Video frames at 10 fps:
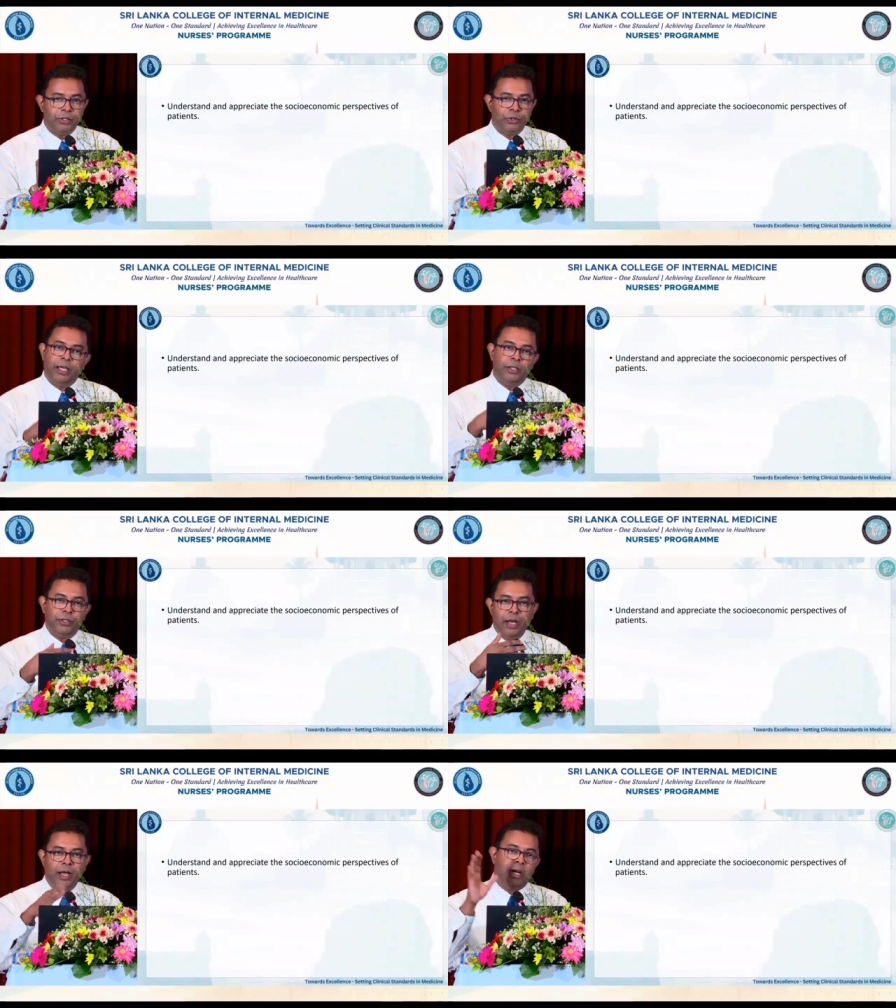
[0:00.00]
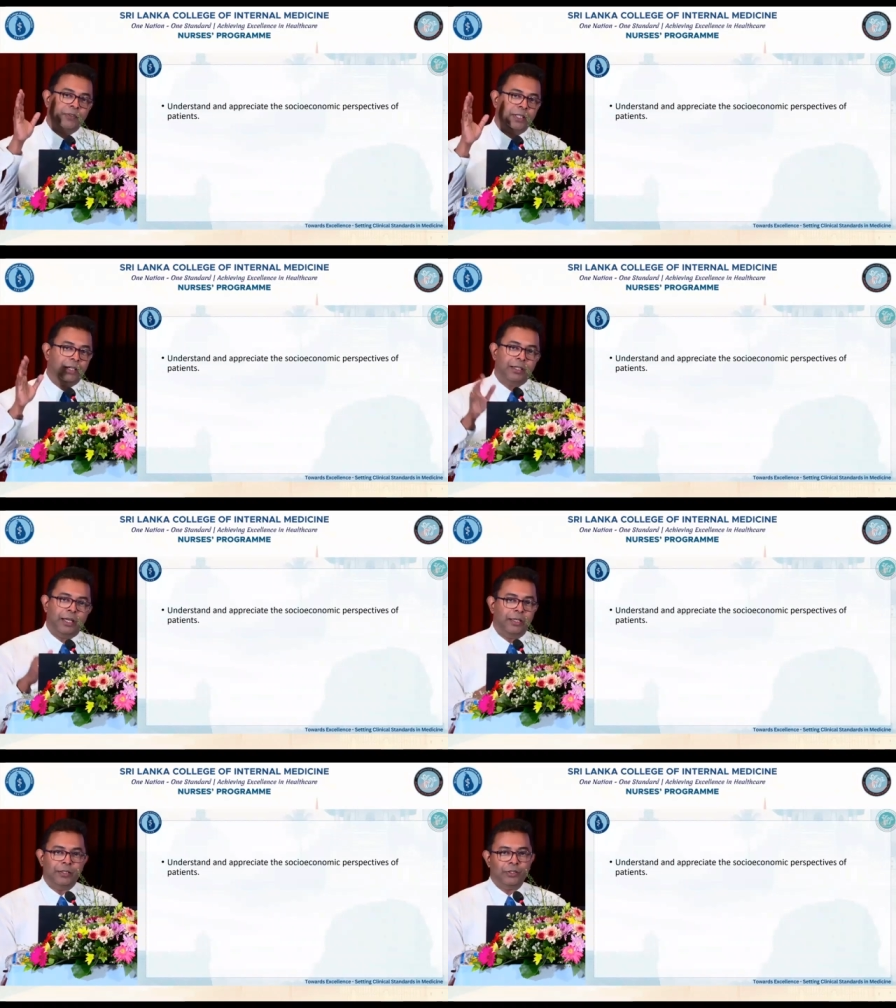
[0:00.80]
So after that,
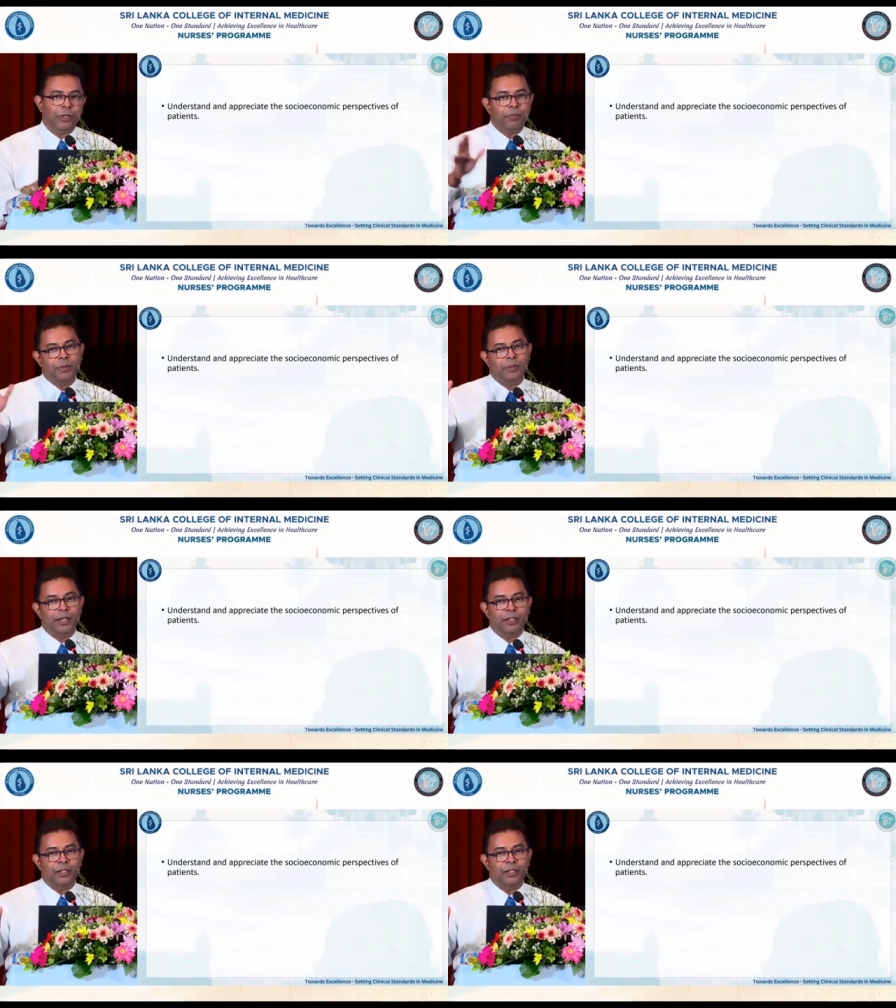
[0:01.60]
I stopped